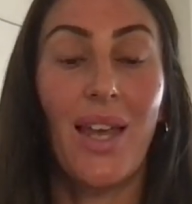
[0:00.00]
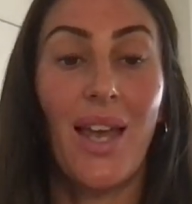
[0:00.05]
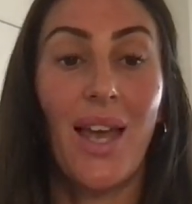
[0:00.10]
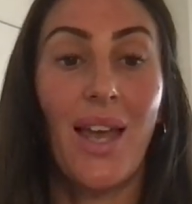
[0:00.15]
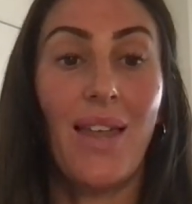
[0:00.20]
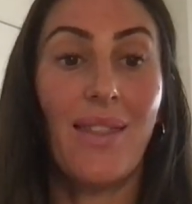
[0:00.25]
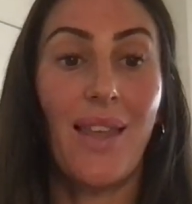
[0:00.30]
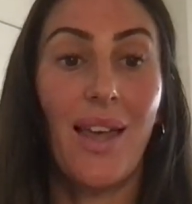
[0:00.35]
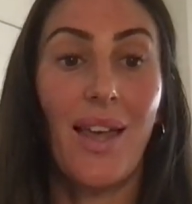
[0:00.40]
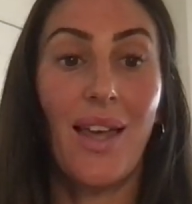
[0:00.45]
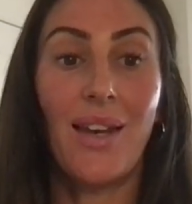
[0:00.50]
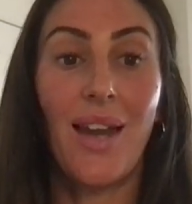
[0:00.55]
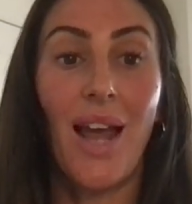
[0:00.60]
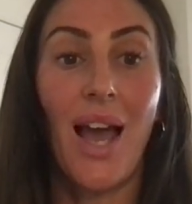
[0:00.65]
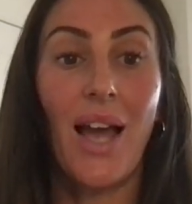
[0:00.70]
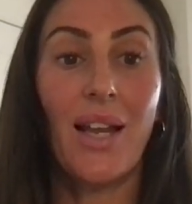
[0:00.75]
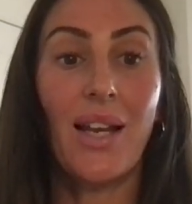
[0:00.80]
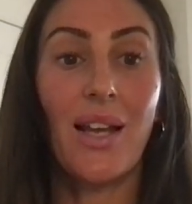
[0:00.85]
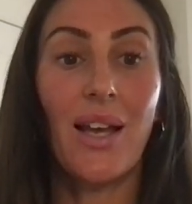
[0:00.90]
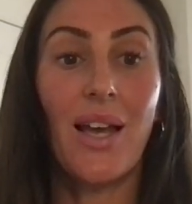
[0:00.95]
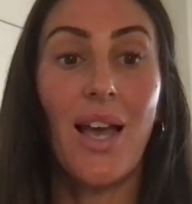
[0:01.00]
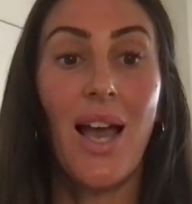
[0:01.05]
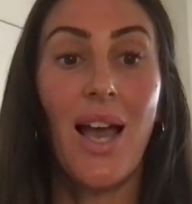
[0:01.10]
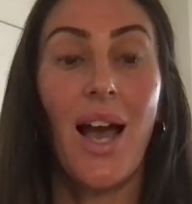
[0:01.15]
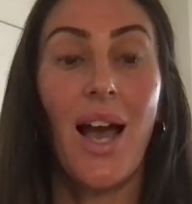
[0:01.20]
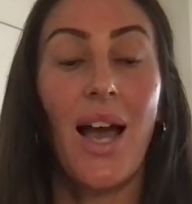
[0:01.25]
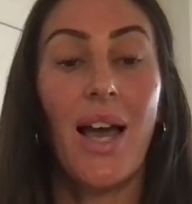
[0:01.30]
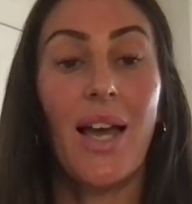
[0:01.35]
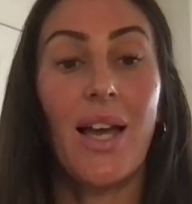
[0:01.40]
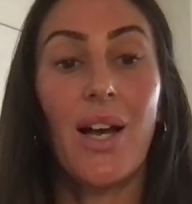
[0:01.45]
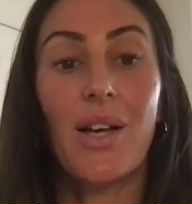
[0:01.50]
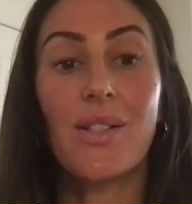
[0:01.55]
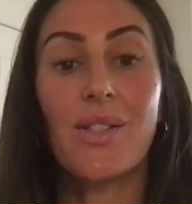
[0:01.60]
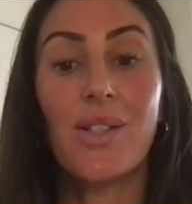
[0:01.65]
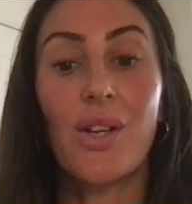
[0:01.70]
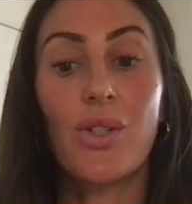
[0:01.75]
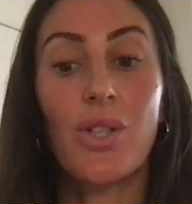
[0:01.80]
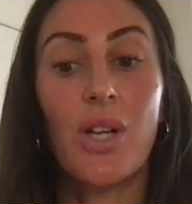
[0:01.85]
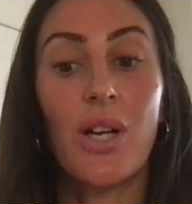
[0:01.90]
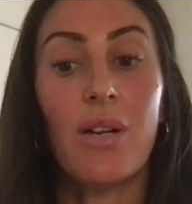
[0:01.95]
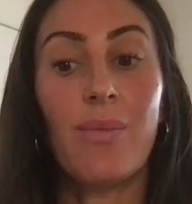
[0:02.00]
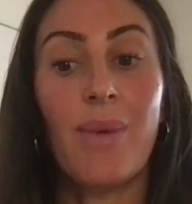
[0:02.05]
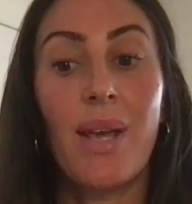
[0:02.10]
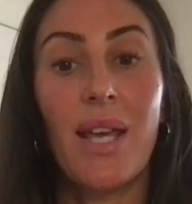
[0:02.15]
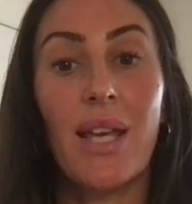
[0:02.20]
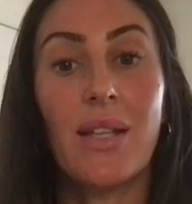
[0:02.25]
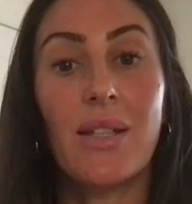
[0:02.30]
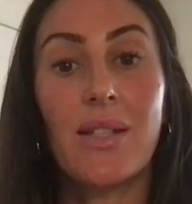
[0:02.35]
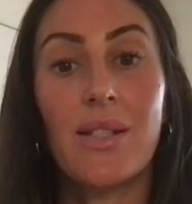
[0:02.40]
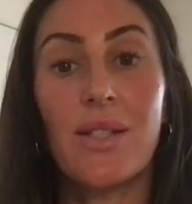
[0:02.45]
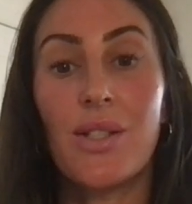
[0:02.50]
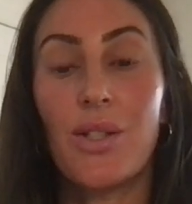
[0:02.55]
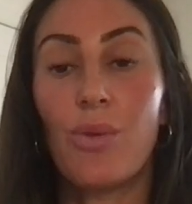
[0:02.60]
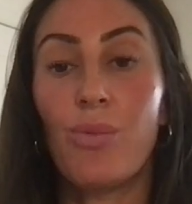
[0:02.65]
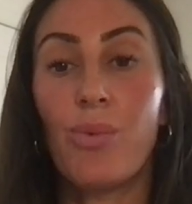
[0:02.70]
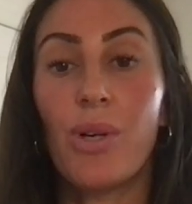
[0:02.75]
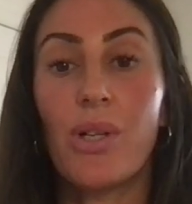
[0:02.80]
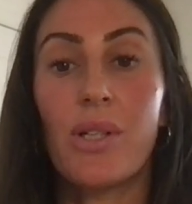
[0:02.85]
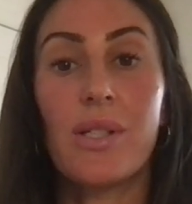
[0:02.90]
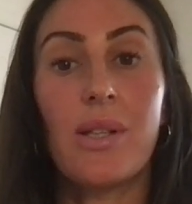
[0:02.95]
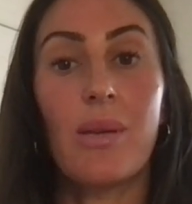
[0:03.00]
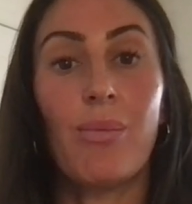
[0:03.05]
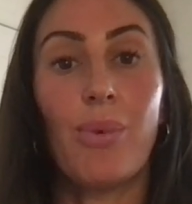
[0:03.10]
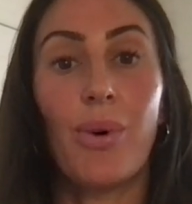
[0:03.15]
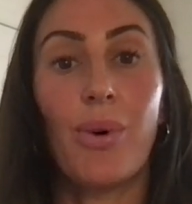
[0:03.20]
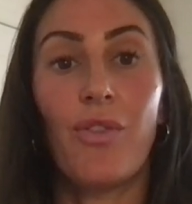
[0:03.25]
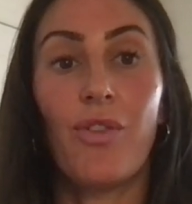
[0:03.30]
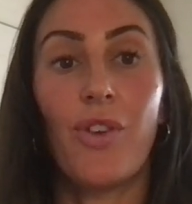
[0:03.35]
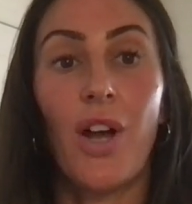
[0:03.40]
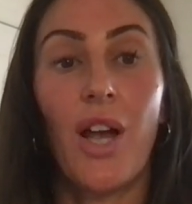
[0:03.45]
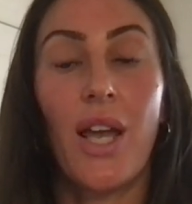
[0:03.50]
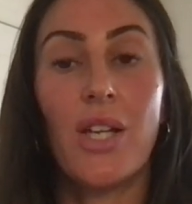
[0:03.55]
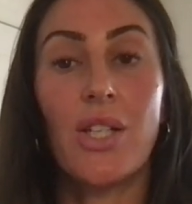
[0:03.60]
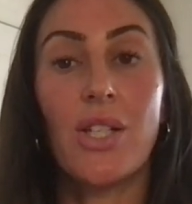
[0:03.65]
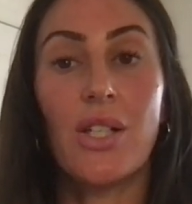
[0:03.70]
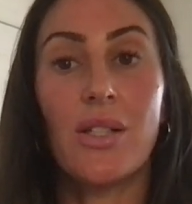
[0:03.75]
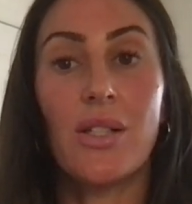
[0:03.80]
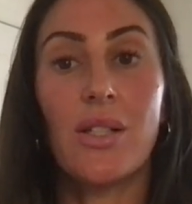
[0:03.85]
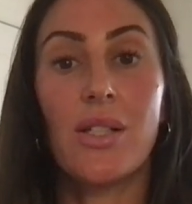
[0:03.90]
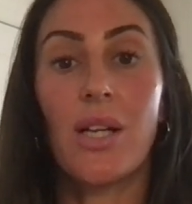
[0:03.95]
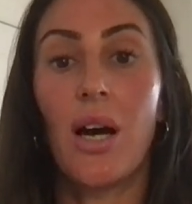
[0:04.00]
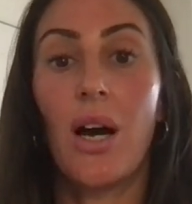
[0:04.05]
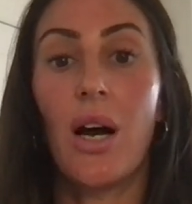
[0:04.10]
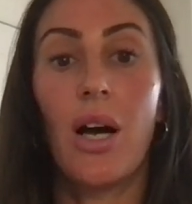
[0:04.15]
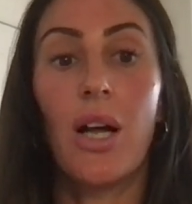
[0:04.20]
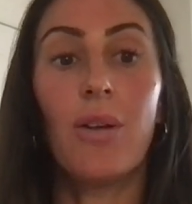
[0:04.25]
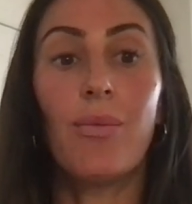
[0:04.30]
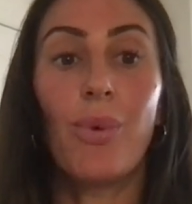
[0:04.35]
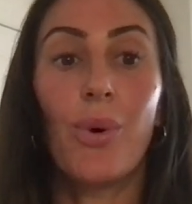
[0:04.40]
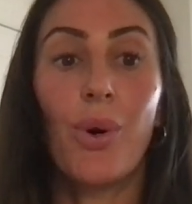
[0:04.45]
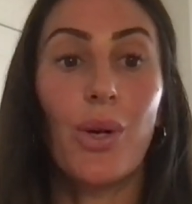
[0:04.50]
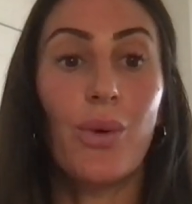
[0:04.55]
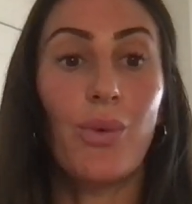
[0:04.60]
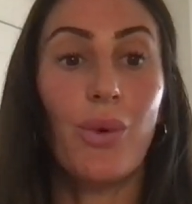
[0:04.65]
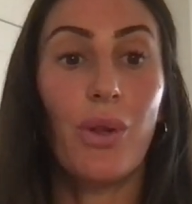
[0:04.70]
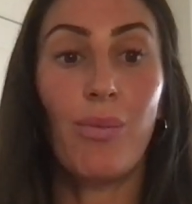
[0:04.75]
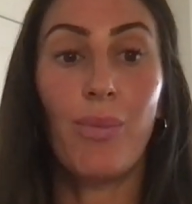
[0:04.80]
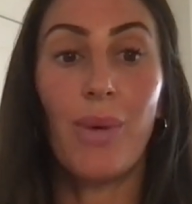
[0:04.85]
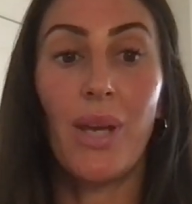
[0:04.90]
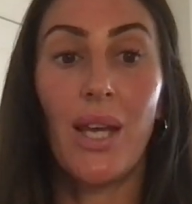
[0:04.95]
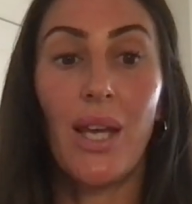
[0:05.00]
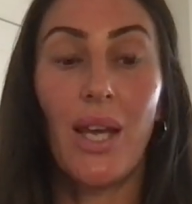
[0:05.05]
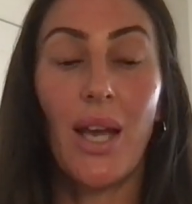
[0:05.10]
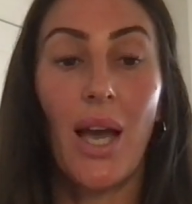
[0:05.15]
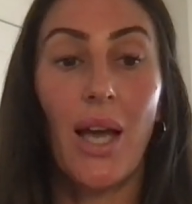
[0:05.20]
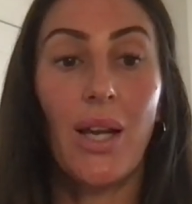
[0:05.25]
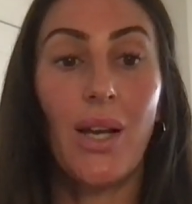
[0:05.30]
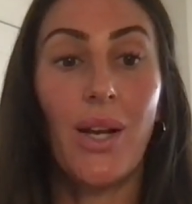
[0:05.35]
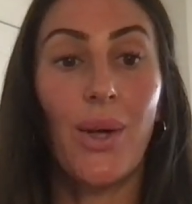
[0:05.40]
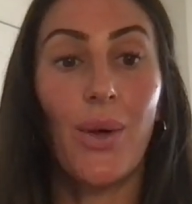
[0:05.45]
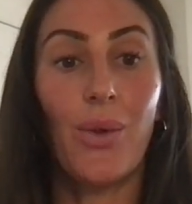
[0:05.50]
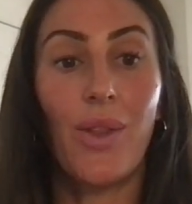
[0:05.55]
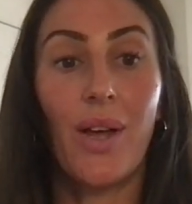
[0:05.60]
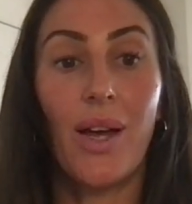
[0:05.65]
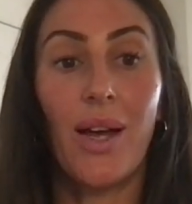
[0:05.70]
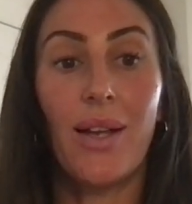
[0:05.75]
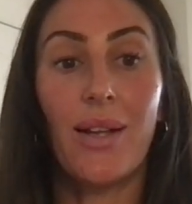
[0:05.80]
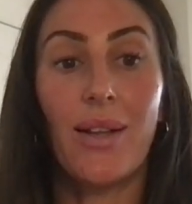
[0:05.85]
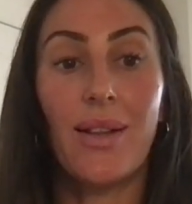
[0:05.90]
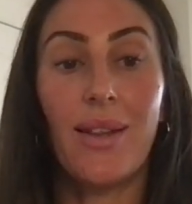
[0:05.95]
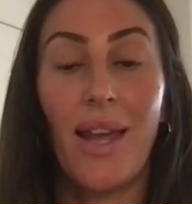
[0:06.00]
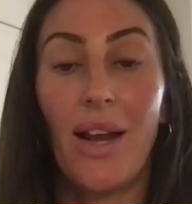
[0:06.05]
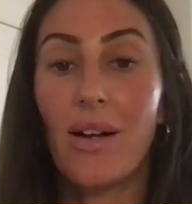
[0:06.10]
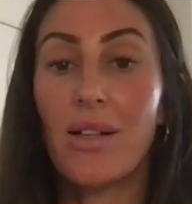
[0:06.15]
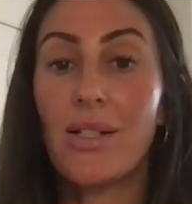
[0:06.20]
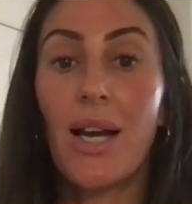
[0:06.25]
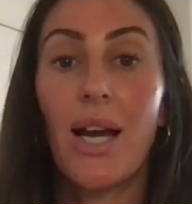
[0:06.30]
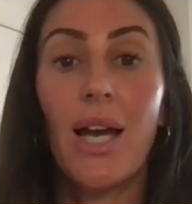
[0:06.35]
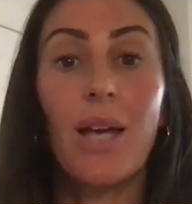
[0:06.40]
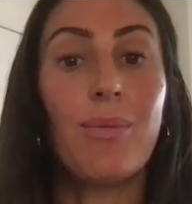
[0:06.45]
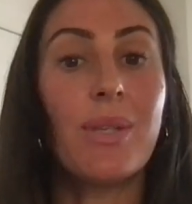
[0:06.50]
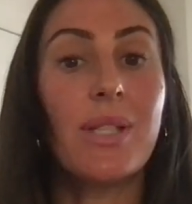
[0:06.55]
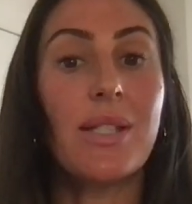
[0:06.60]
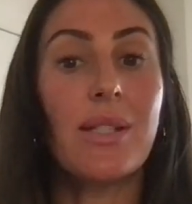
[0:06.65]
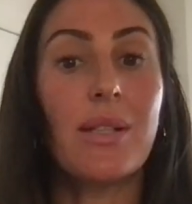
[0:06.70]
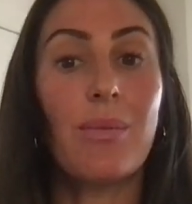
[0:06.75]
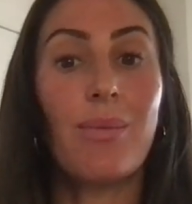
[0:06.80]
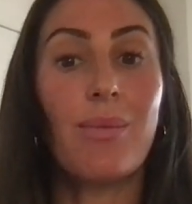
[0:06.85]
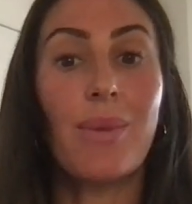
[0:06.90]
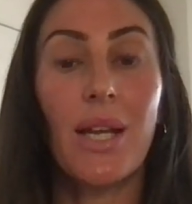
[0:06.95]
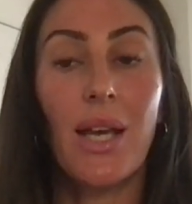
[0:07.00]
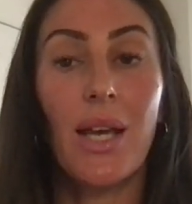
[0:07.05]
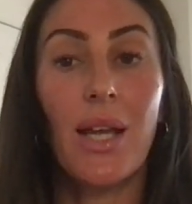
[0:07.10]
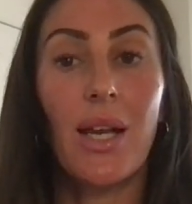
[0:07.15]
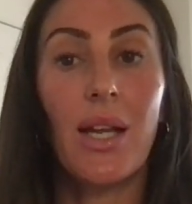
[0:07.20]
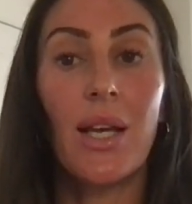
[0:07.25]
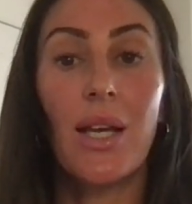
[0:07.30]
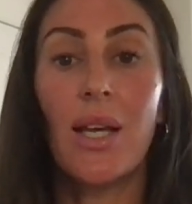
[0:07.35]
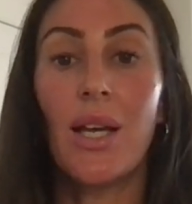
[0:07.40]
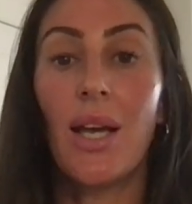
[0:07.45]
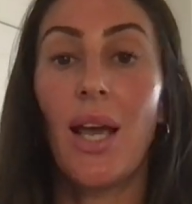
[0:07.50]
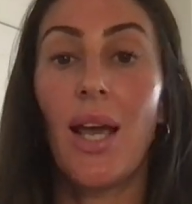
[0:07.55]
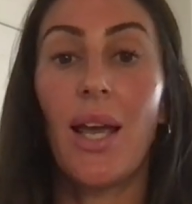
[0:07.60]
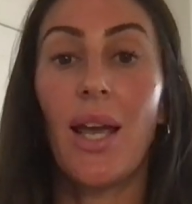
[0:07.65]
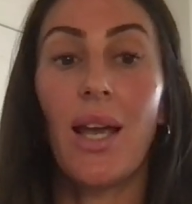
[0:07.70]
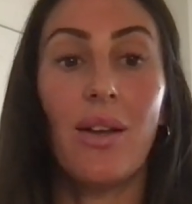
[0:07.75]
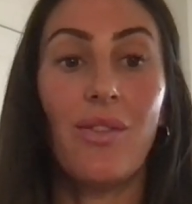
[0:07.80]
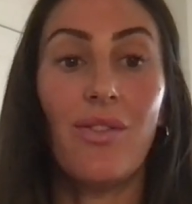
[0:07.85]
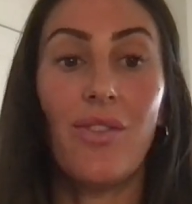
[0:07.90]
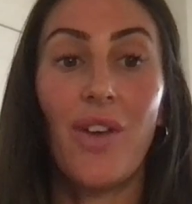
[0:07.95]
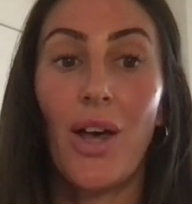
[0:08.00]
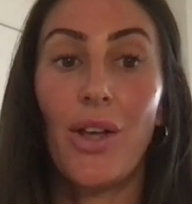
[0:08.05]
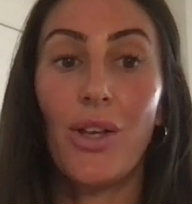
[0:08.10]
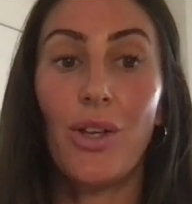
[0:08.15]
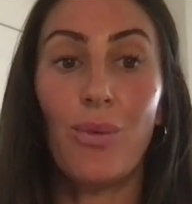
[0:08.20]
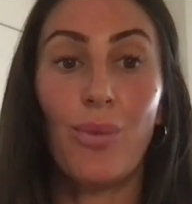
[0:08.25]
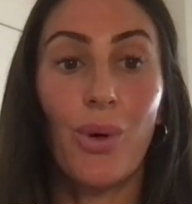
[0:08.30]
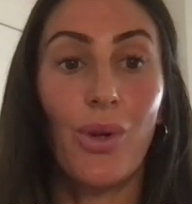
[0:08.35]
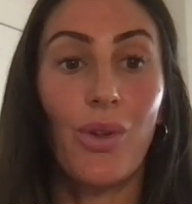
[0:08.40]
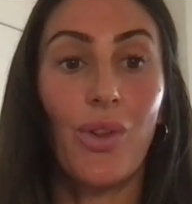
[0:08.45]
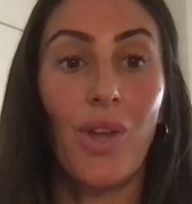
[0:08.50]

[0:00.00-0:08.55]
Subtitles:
And then I also try to make it super simple for agents to onboard with me. I know that their time is limited and valuable.